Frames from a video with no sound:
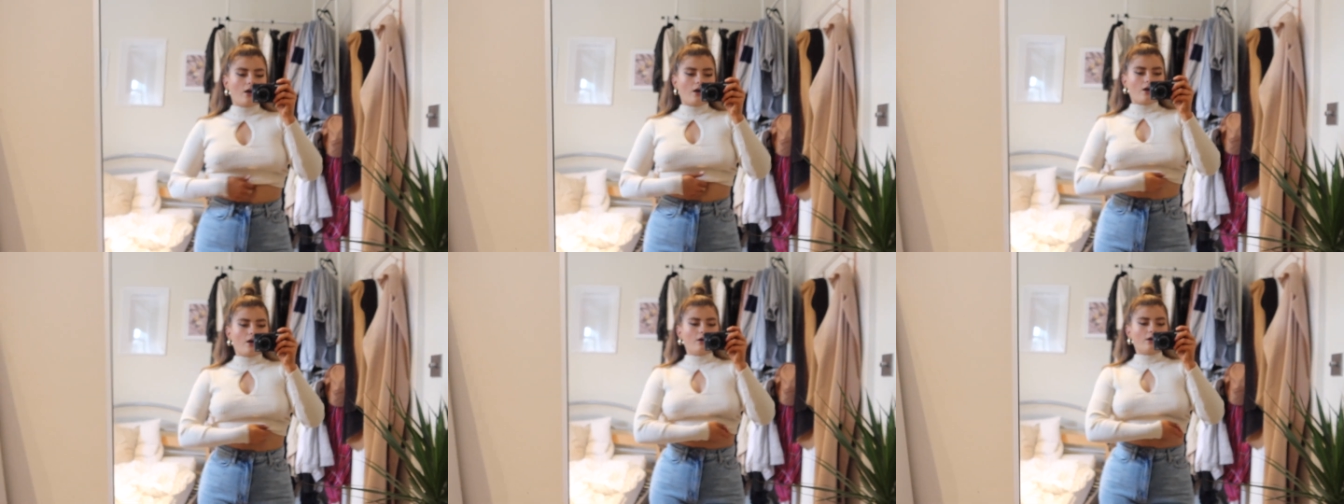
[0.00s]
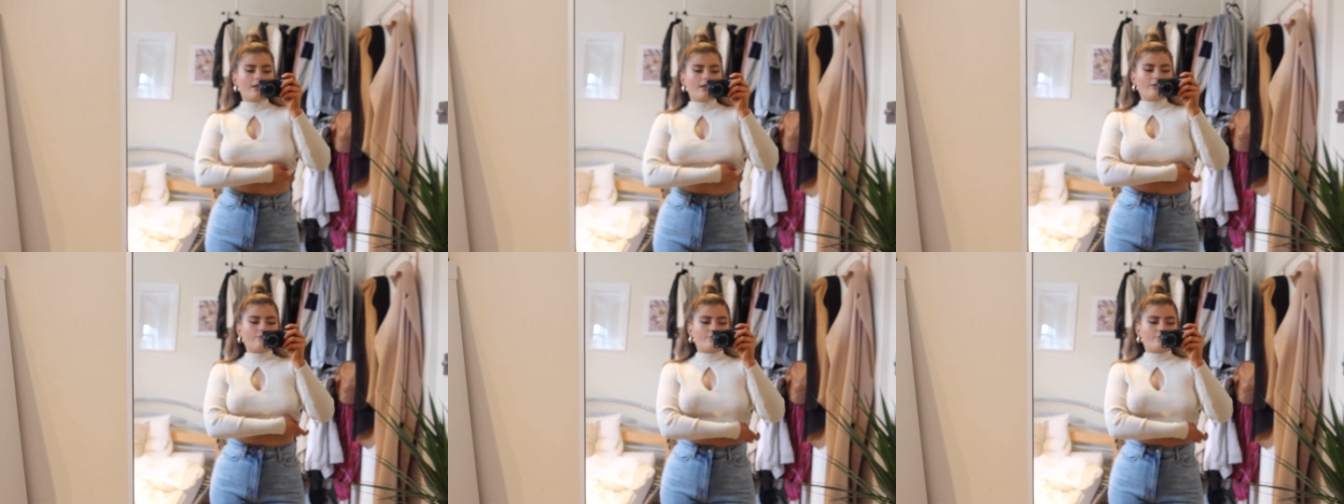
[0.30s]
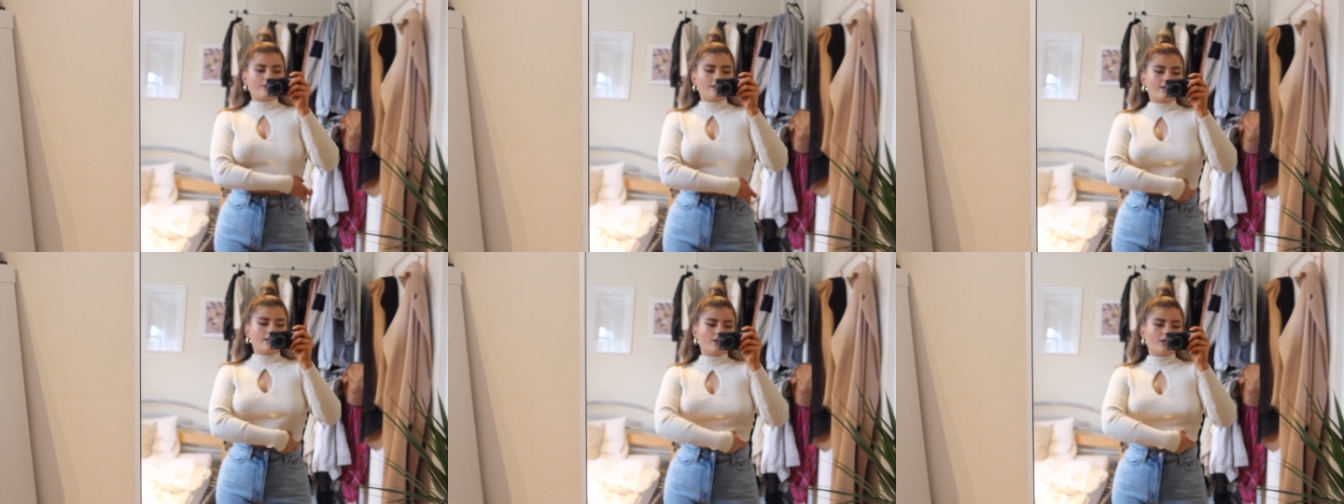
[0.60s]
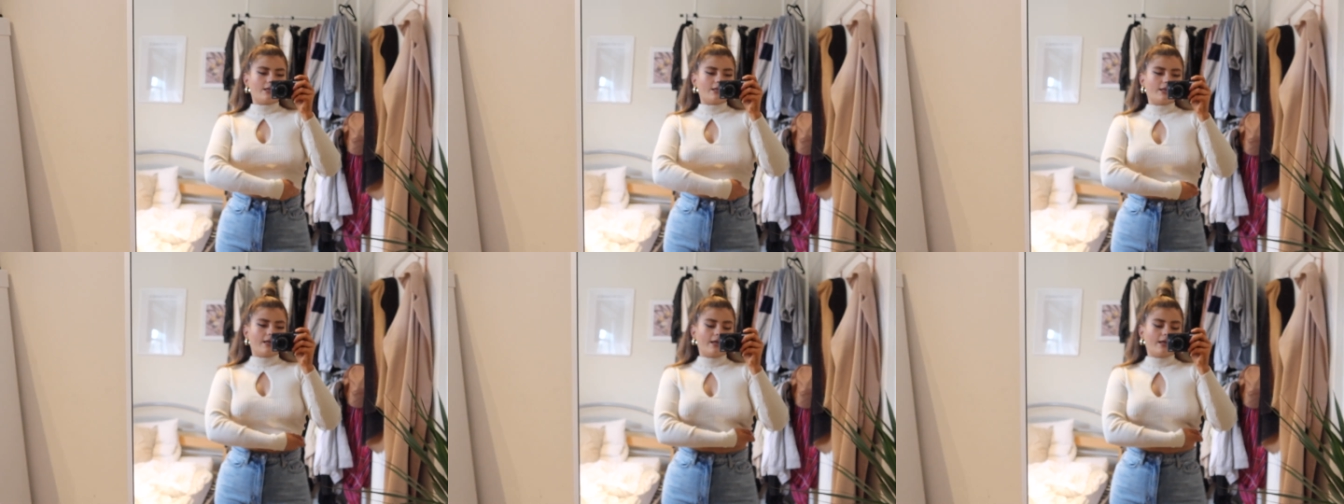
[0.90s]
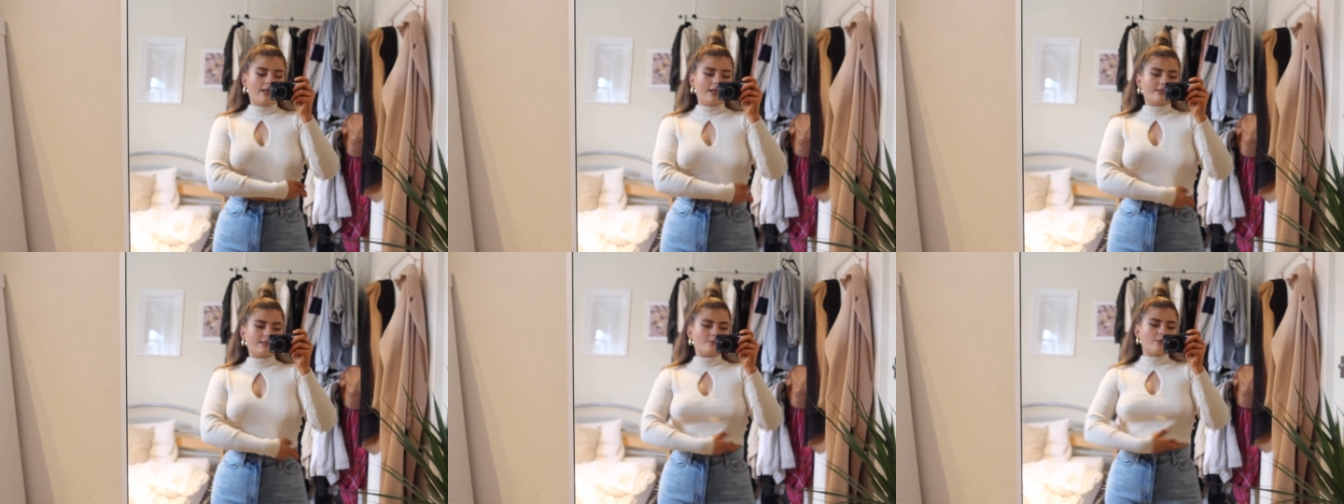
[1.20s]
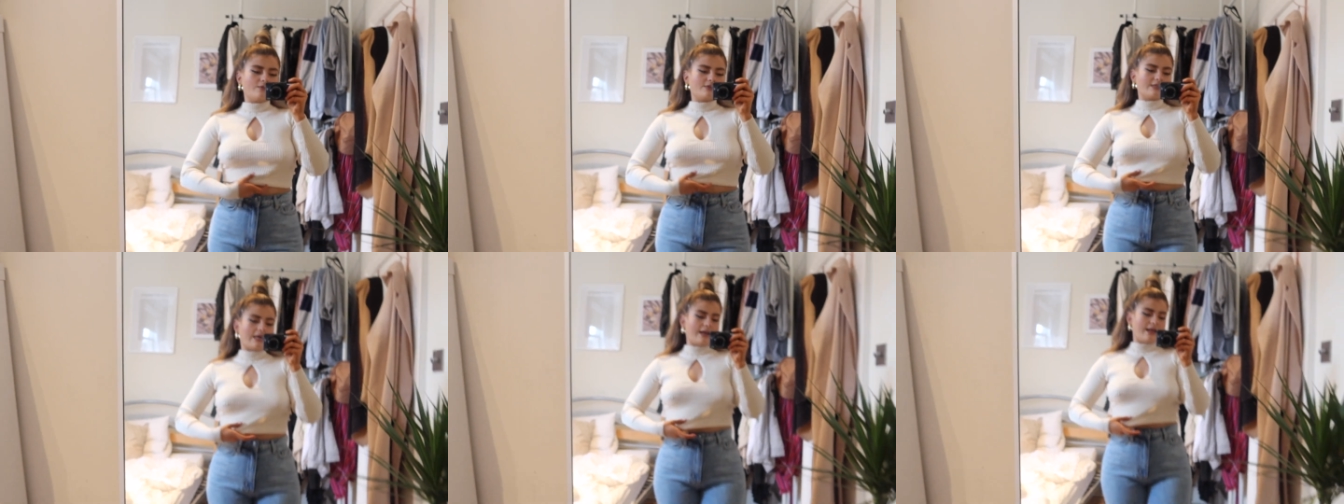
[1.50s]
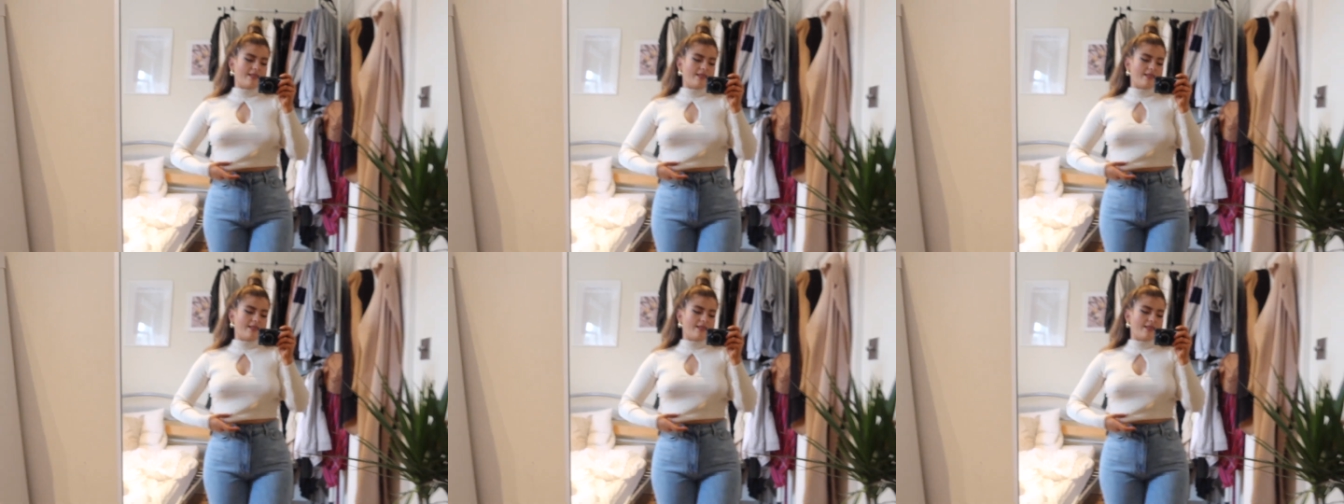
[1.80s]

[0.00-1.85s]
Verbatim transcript: I really like it. Let's move it down.